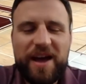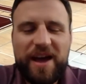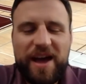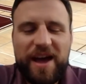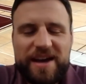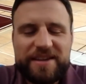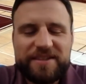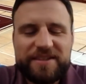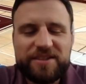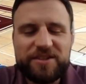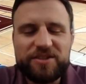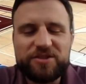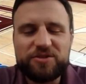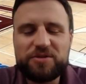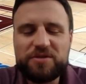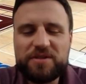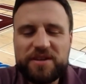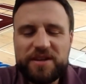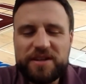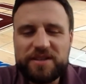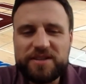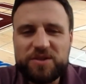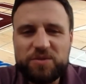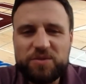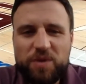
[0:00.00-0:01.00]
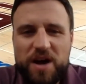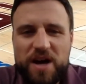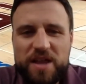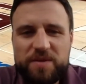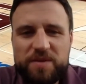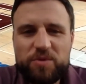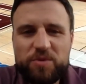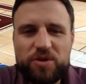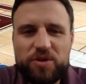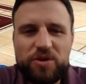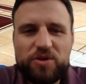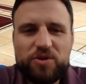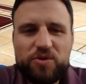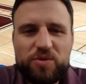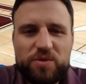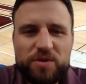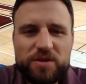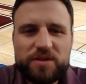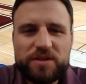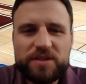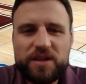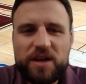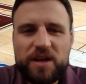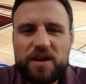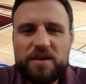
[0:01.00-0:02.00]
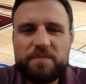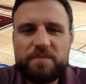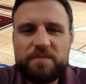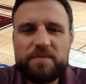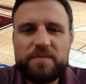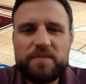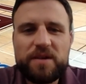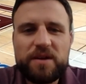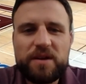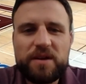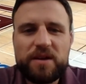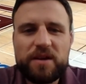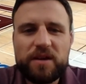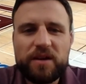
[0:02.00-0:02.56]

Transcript: As a student at Swarthmore, who were some